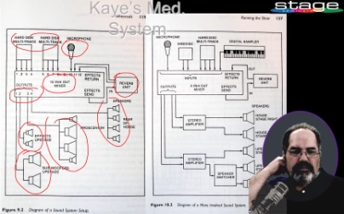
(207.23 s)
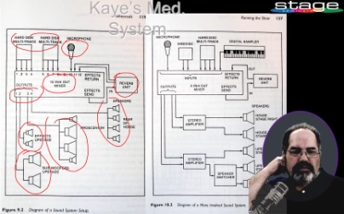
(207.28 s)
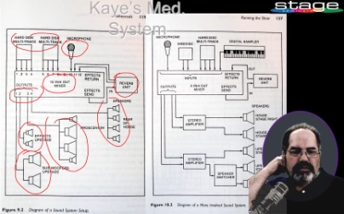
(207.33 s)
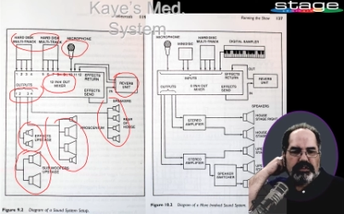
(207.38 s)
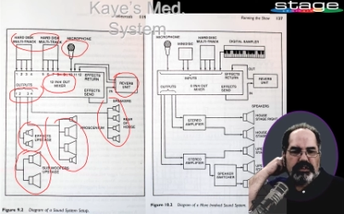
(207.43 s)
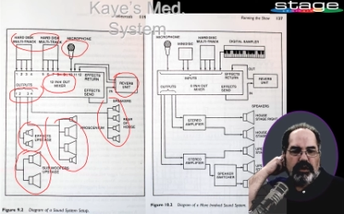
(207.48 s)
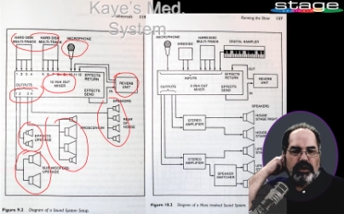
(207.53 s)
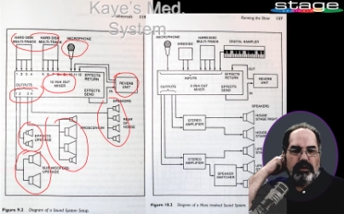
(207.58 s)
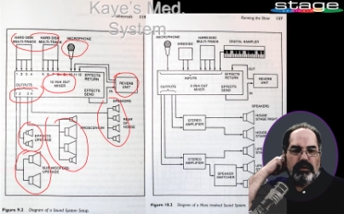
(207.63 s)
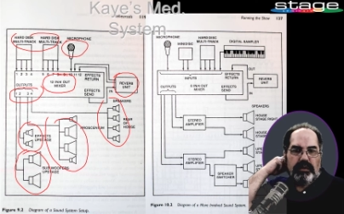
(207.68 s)

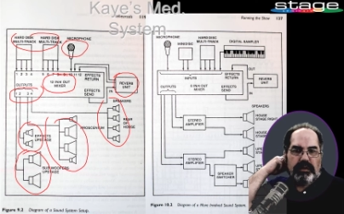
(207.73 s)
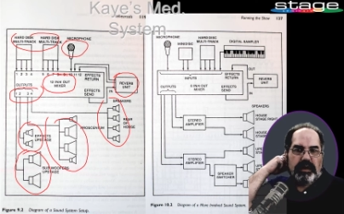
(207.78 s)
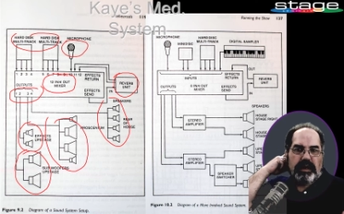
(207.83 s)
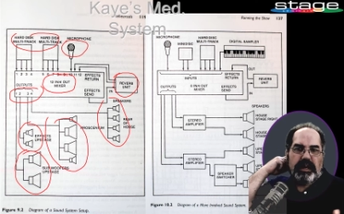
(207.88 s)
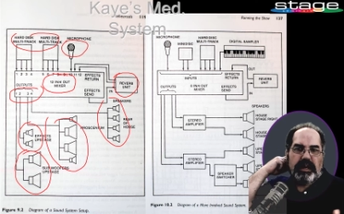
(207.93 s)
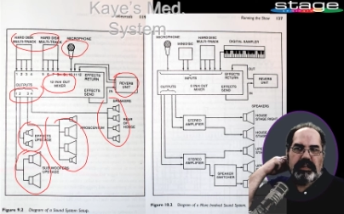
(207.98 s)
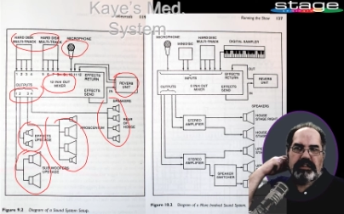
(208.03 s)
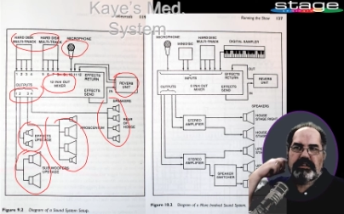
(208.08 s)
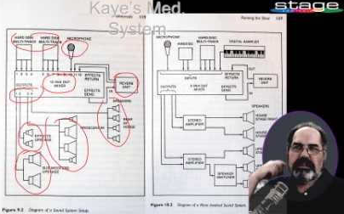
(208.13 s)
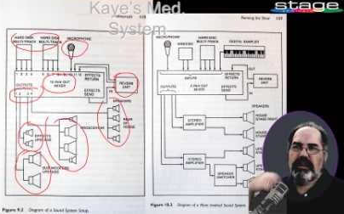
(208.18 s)
So
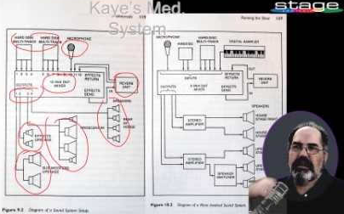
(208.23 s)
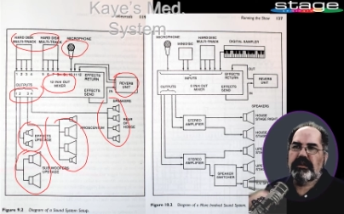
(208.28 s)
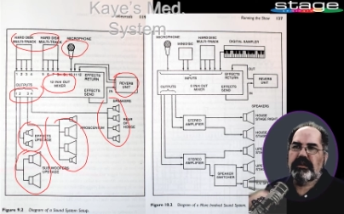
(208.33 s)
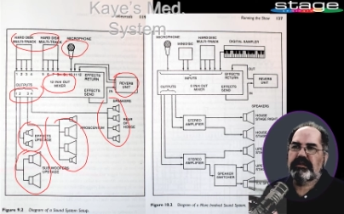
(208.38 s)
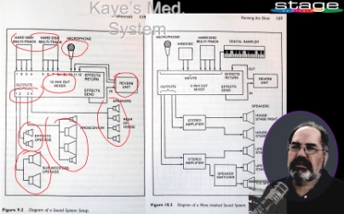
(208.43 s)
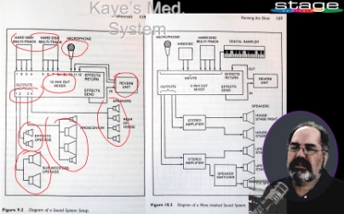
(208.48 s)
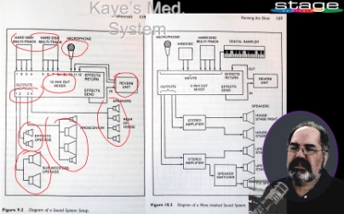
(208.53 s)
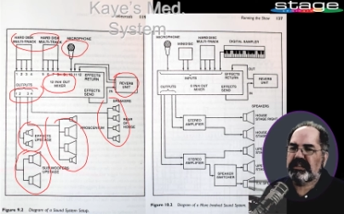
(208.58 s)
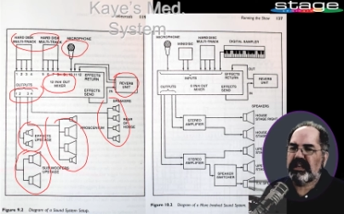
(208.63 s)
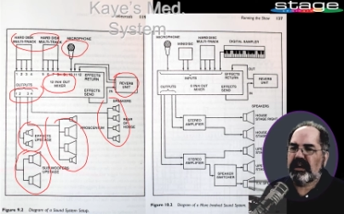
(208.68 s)
it's another
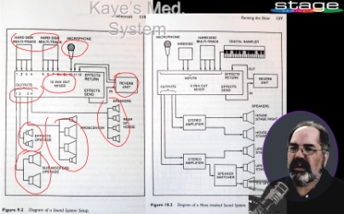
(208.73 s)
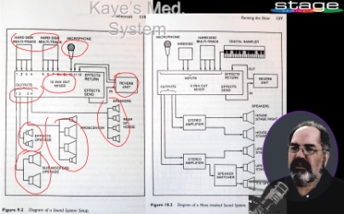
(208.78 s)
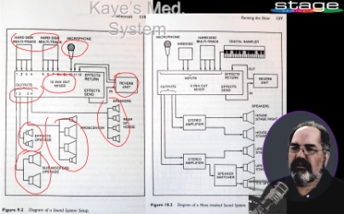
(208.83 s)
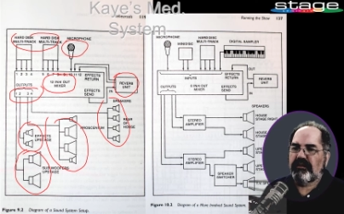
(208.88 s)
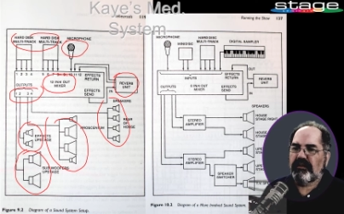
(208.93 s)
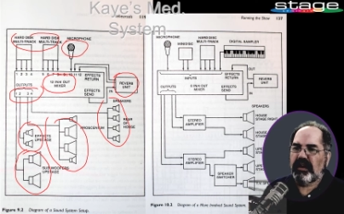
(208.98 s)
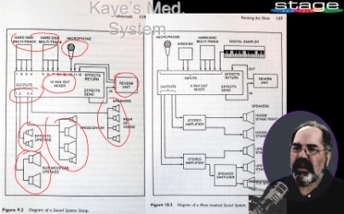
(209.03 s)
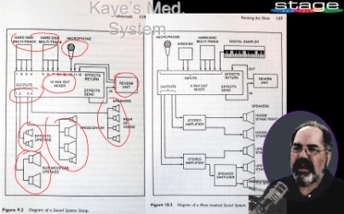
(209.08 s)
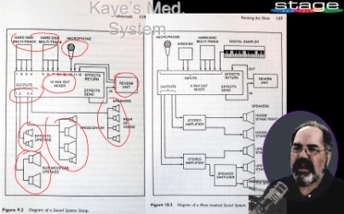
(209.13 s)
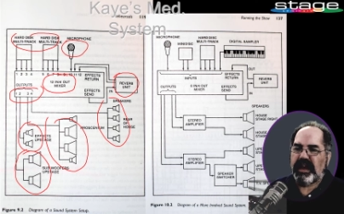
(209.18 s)
set
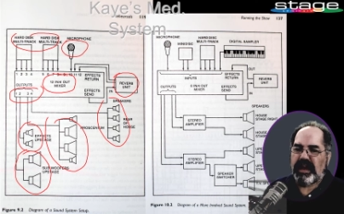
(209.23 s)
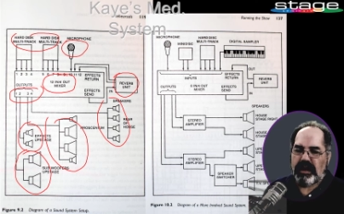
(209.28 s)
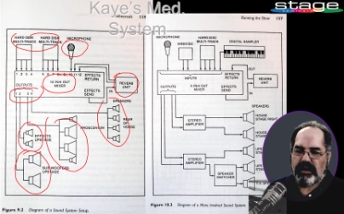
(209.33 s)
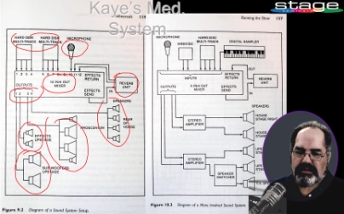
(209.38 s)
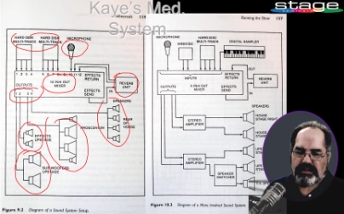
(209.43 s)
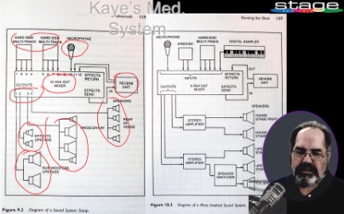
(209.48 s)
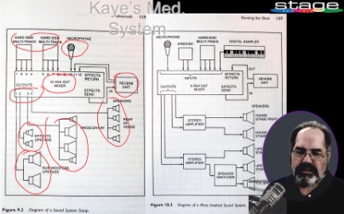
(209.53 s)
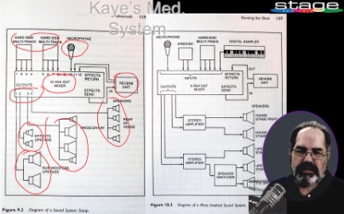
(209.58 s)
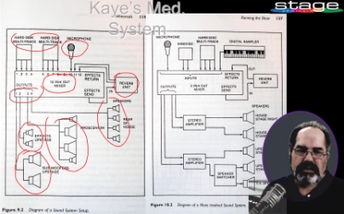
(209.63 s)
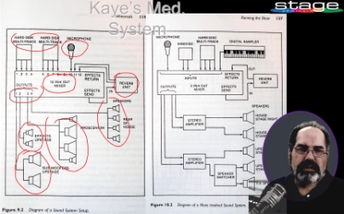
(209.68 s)
of
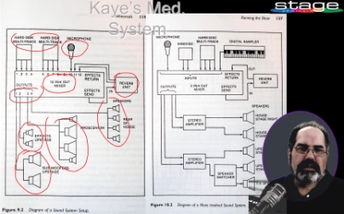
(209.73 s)
layouts.